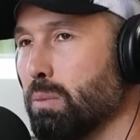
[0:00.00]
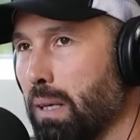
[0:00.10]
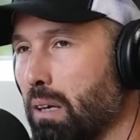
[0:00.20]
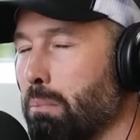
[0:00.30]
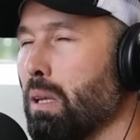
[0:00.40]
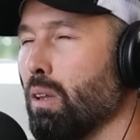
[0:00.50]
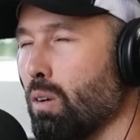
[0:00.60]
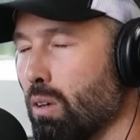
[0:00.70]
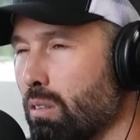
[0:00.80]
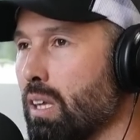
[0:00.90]
spent a bit
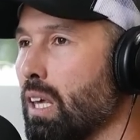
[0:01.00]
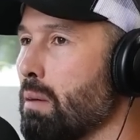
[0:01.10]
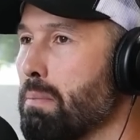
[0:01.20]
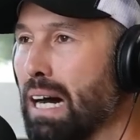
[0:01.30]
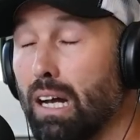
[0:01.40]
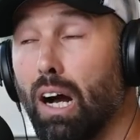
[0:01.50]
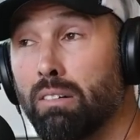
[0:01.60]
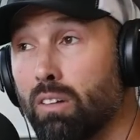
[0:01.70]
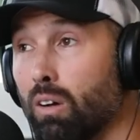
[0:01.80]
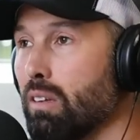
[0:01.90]
longer thinking about it, I
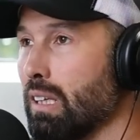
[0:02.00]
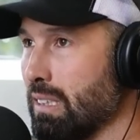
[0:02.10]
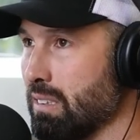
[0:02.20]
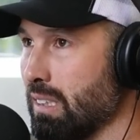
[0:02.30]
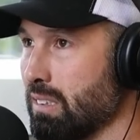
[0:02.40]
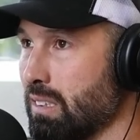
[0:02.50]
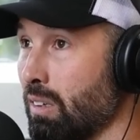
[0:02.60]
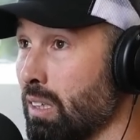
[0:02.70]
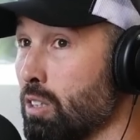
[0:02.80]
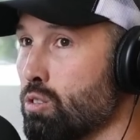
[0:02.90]
don't think that's
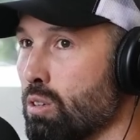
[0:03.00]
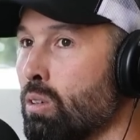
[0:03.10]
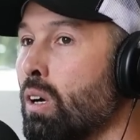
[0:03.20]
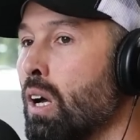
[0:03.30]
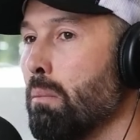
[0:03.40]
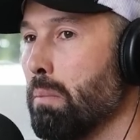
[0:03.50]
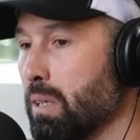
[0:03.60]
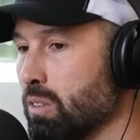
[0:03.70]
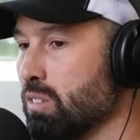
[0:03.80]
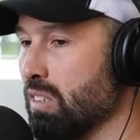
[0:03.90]
necessarily true
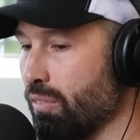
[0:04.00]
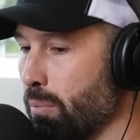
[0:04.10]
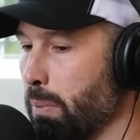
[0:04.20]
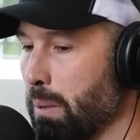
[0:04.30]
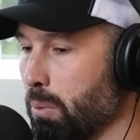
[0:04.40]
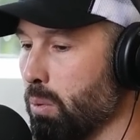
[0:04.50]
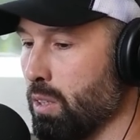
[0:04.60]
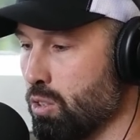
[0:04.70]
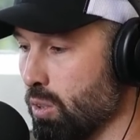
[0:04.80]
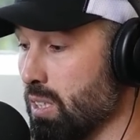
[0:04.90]
because different people
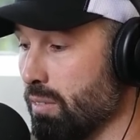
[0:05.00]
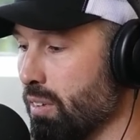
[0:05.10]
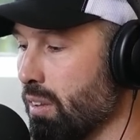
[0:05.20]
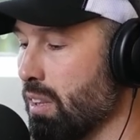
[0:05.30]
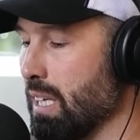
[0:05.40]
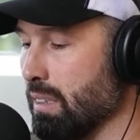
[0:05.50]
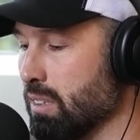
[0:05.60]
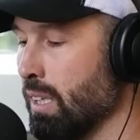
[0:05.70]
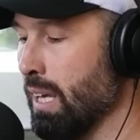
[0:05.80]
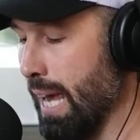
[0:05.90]
enjoy different
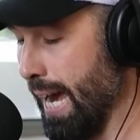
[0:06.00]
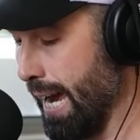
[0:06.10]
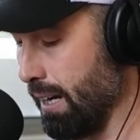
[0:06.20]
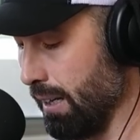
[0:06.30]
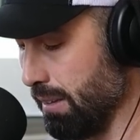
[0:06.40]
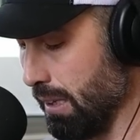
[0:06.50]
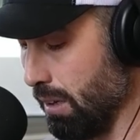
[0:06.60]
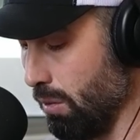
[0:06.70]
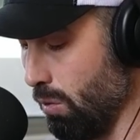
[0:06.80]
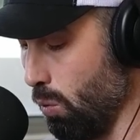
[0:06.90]
things. And I
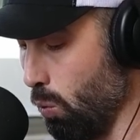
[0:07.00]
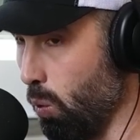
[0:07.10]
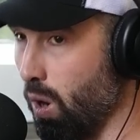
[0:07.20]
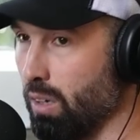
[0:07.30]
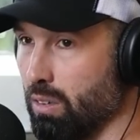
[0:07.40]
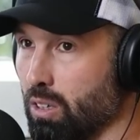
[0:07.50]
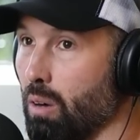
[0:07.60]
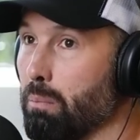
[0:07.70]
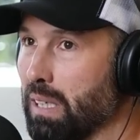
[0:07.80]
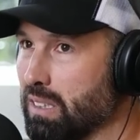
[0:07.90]
think what
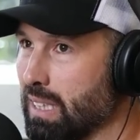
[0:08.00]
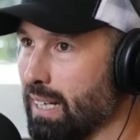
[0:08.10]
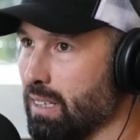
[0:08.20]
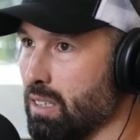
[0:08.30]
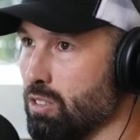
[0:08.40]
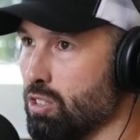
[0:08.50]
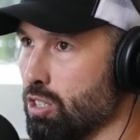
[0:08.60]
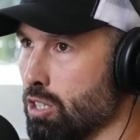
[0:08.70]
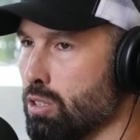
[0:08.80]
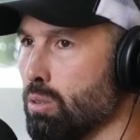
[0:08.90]
got me started in
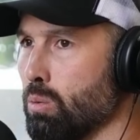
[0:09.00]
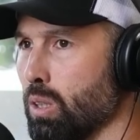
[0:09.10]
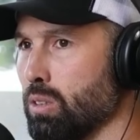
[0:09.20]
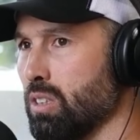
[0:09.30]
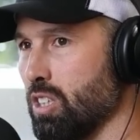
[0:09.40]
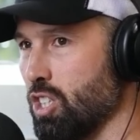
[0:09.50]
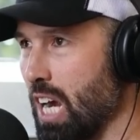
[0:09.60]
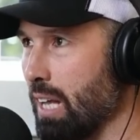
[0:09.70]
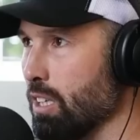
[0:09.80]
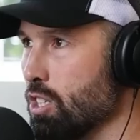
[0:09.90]
jiu-jitsu was the
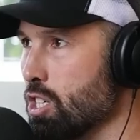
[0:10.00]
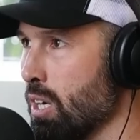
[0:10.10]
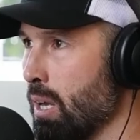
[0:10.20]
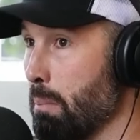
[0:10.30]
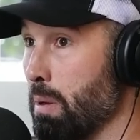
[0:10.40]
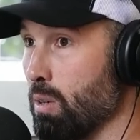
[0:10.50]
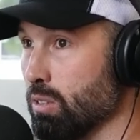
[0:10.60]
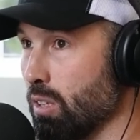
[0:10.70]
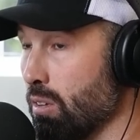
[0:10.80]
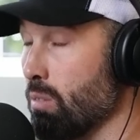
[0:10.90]
challenge, but
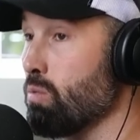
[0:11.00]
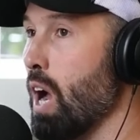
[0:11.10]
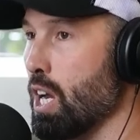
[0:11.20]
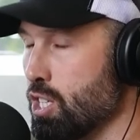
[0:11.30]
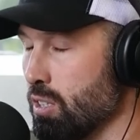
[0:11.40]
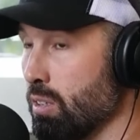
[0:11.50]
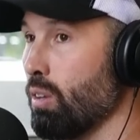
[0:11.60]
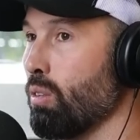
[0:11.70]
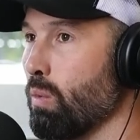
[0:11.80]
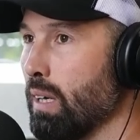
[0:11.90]
also the rush and the
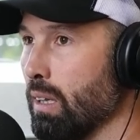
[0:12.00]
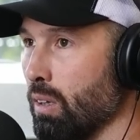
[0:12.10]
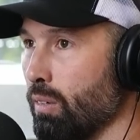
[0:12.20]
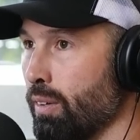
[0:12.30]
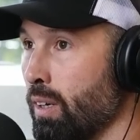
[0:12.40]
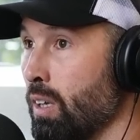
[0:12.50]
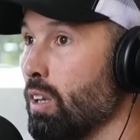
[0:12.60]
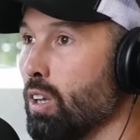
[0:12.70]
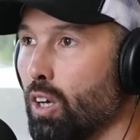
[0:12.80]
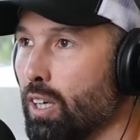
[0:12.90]
thrill of
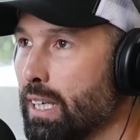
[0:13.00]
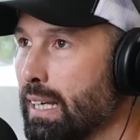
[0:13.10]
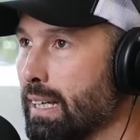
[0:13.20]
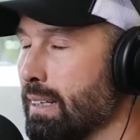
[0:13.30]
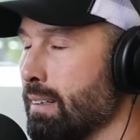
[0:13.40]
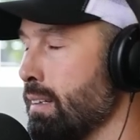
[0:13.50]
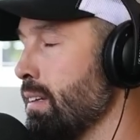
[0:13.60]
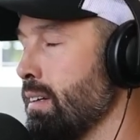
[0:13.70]
learning and